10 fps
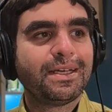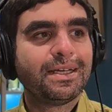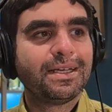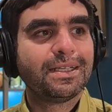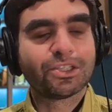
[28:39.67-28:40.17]

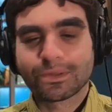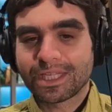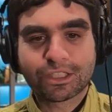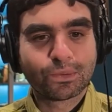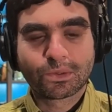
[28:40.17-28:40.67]
Certain
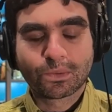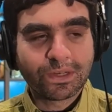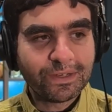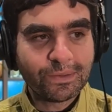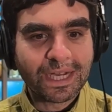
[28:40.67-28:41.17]
things work
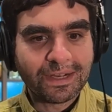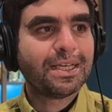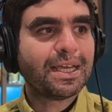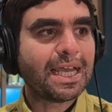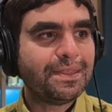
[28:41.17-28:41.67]
really
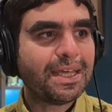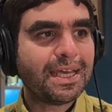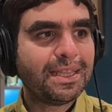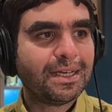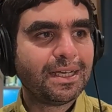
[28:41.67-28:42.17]
well, and
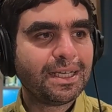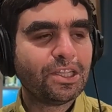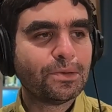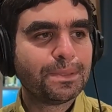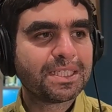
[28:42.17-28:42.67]
then
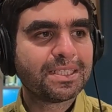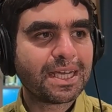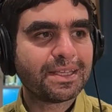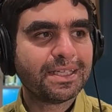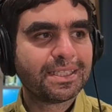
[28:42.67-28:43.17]
but it's
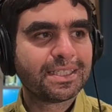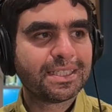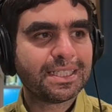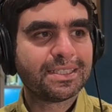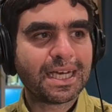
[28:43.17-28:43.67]
not
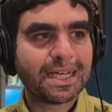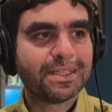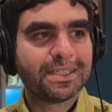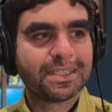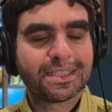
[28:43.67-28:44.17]

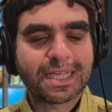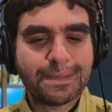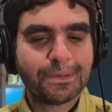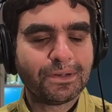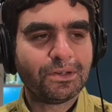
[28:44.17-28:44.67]
as
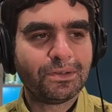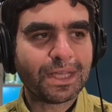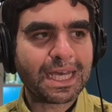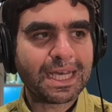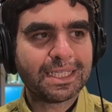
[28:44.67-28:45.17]
stable
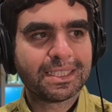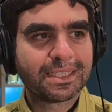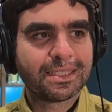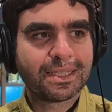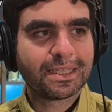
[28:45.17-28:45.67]
as
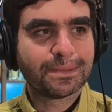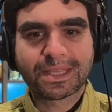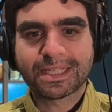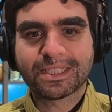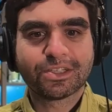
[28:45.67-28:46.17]
some of the
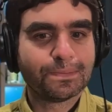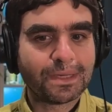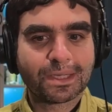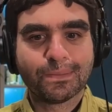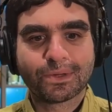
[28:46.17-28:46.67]
things that are
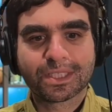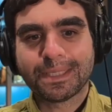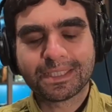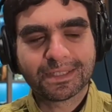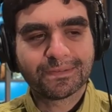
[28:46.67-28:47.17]
much more
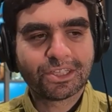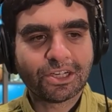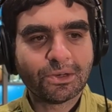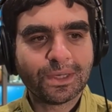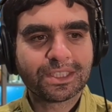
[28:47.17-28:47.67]
expensive.
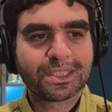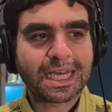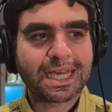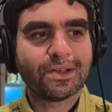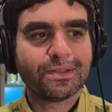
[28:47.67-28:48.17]
So it's
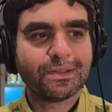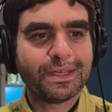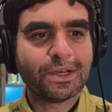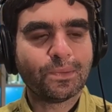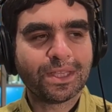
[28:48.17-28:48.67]
that
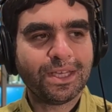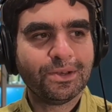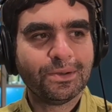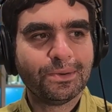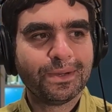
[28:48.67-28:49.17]

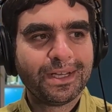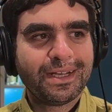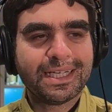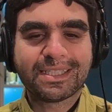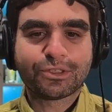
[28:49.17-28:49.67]

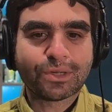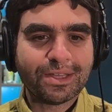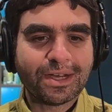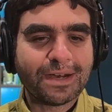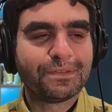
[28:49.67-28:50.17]
it's that
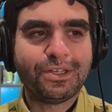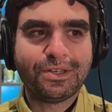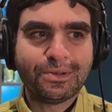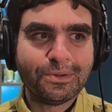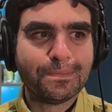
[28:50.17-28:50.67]
trade-off. Do
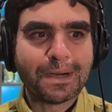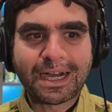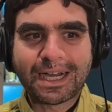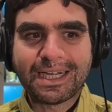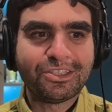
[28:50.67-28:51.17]
you
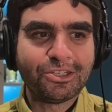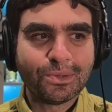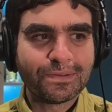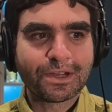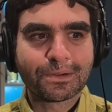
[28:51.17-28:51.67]
buy two
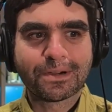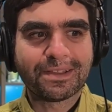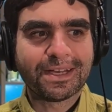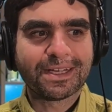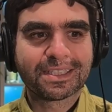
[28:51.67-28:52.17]
of their
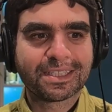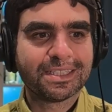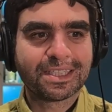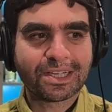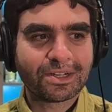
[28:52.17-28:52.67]
products
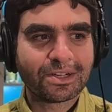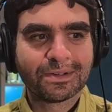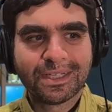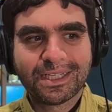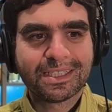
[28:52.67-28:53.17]
because they're
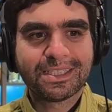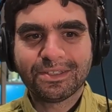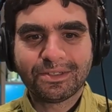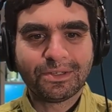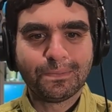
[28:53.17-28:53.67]

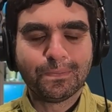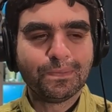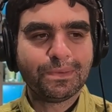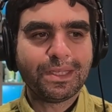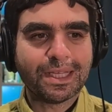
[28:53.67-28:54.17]
still
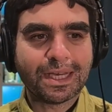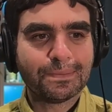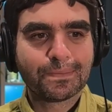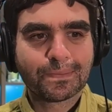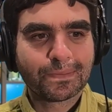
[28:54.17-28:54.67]

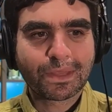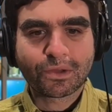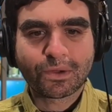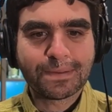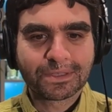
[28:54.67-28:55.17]

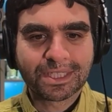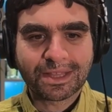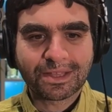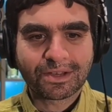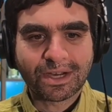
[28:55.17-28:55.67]
30% of
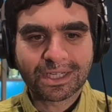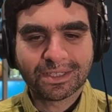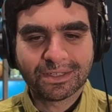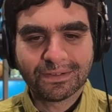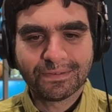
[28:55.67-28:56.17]
the cost
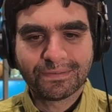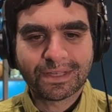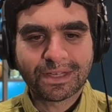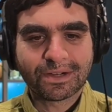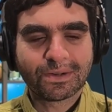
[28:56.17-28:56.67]
of
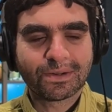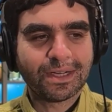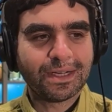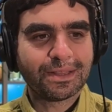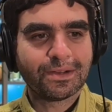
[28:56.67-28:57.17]

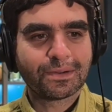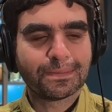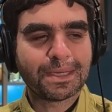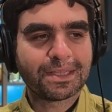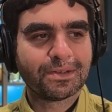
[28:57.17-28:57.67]
their
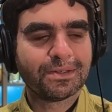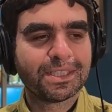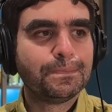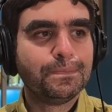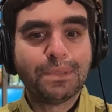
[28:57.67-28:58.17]

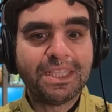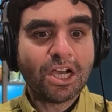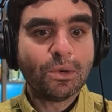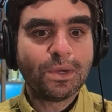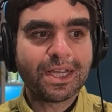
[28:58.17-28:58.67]
competitors, but
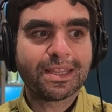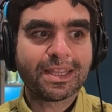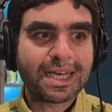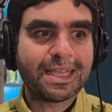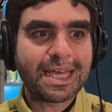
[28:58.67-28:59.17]
knowing
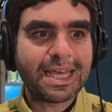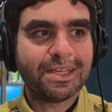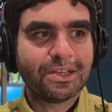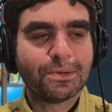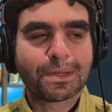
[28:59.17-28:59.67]
that
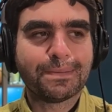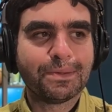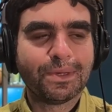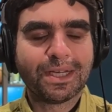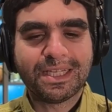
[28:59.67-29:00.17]
probably
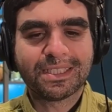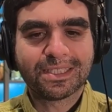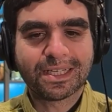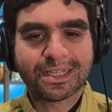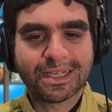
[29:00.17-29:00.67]
one of these is
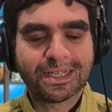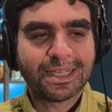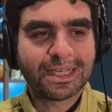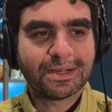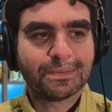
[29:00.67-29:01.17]
gonna
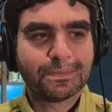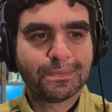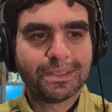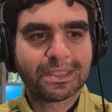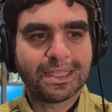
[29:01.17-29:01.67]

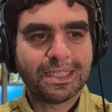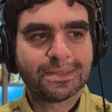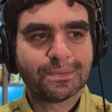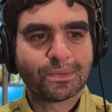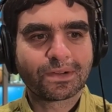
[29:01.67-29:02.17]
need
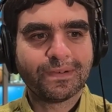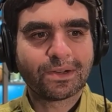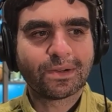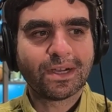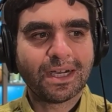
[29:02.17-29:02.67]
some work
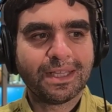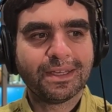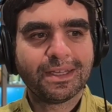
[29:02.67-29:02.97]
later on.